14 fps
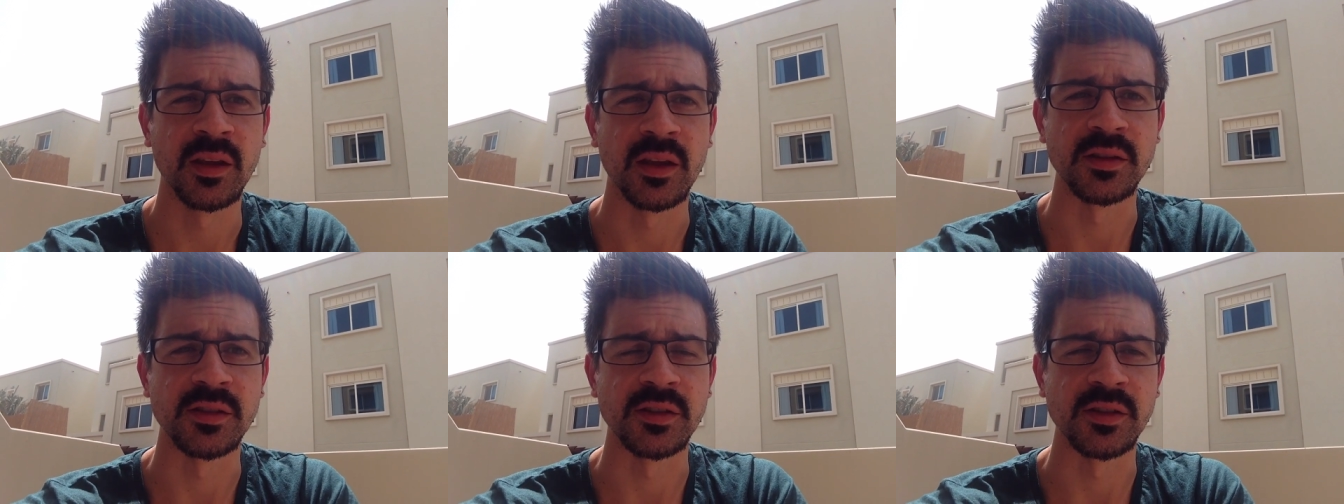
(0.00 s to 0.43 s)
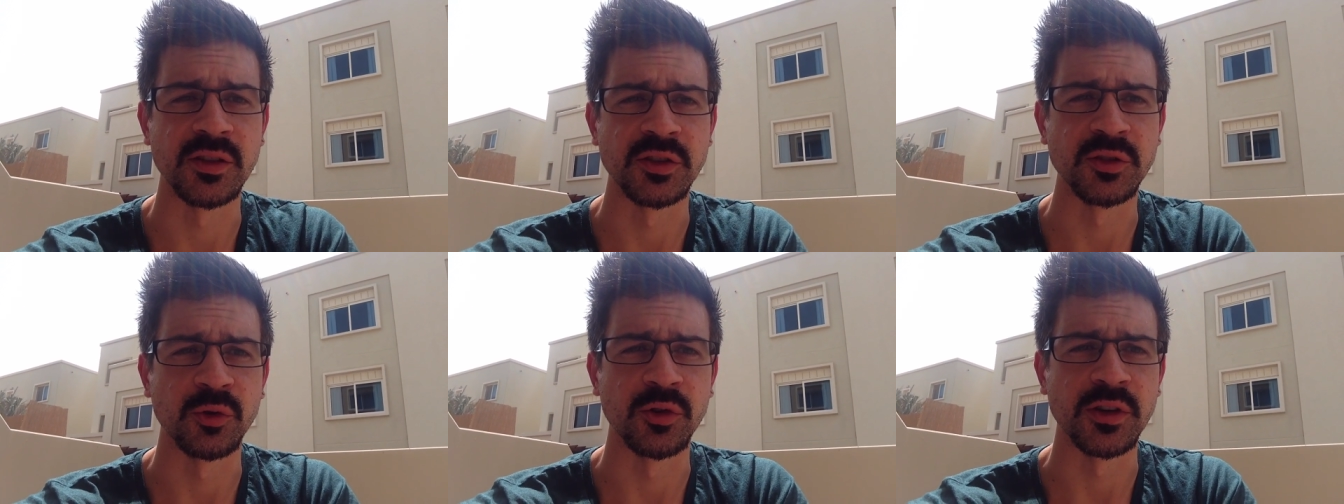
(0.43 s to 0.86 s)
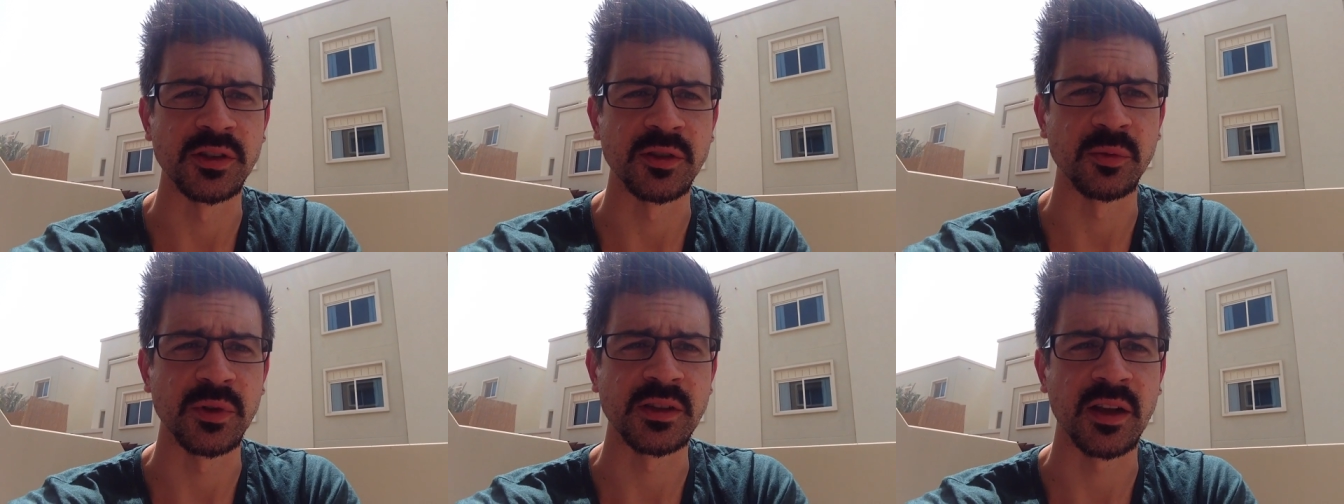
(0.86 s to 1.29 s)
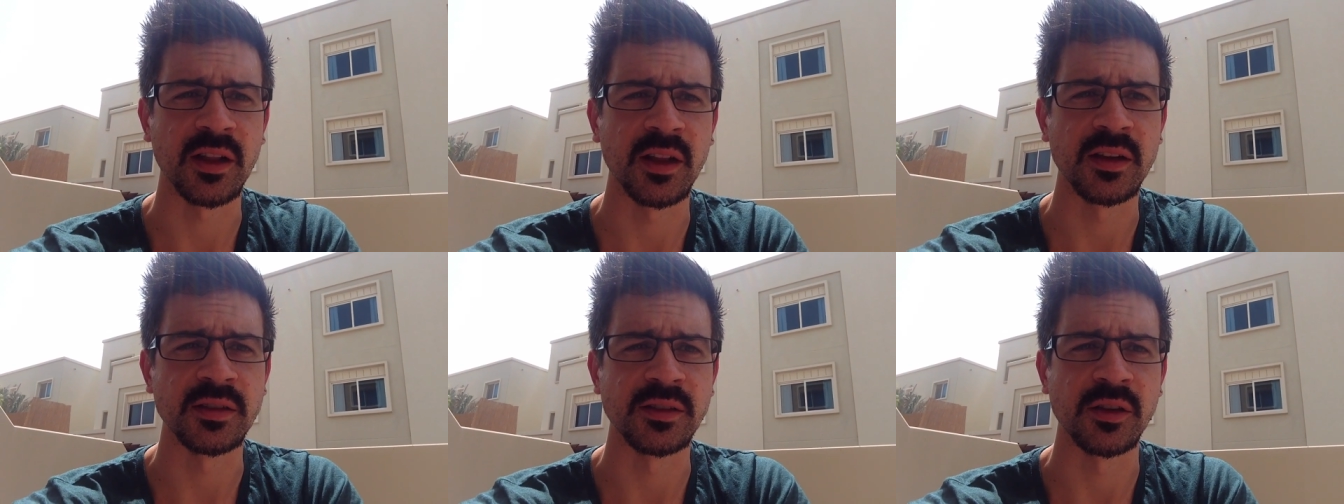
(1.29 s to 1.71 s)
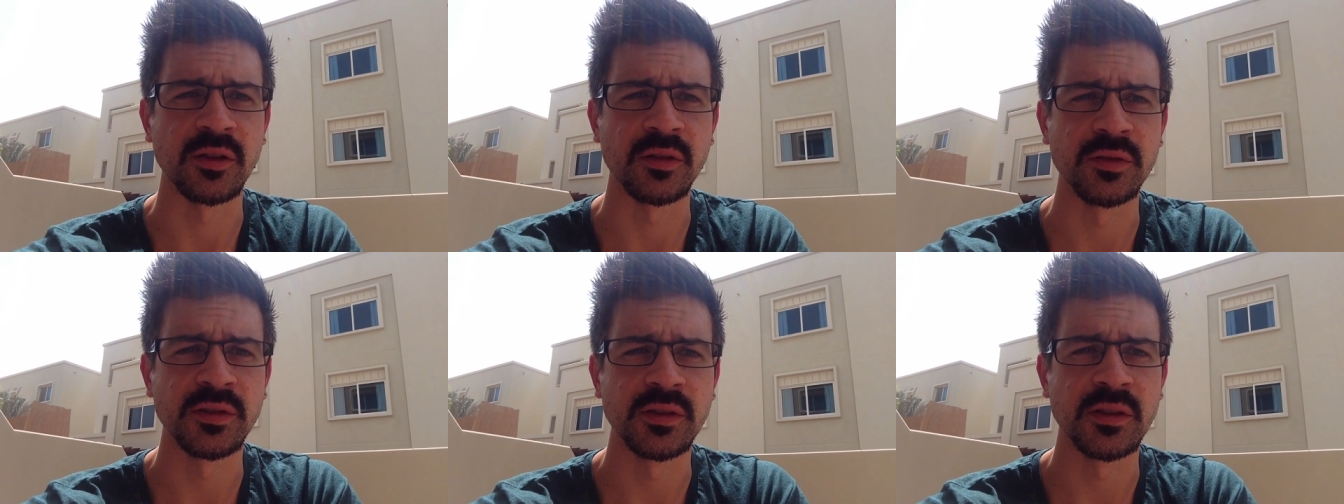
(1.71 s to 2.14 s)
It's just the stories that we tell
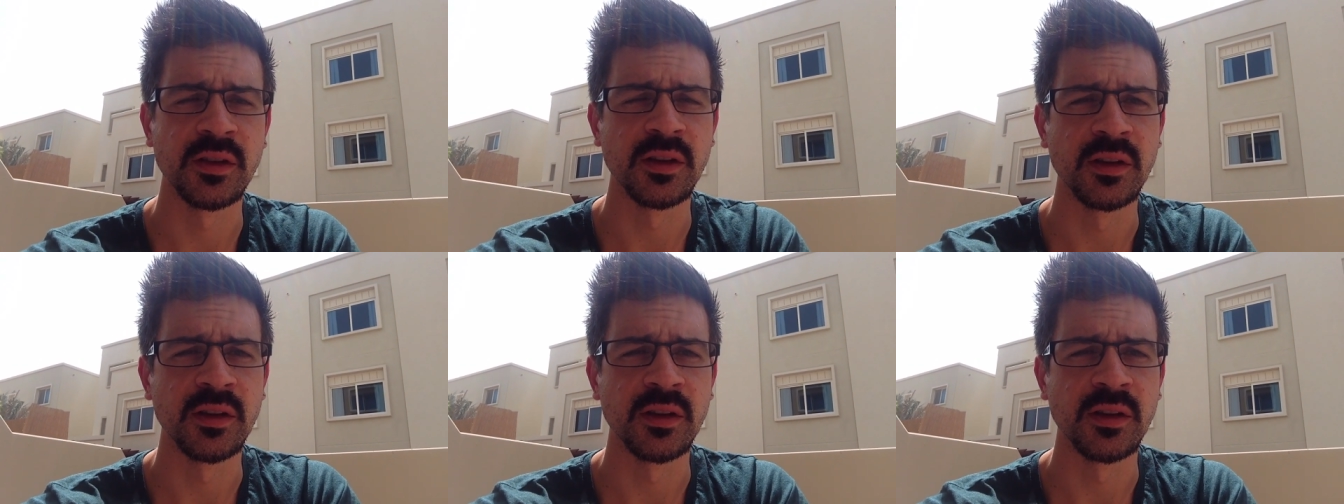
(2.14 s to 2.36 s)
ourselves.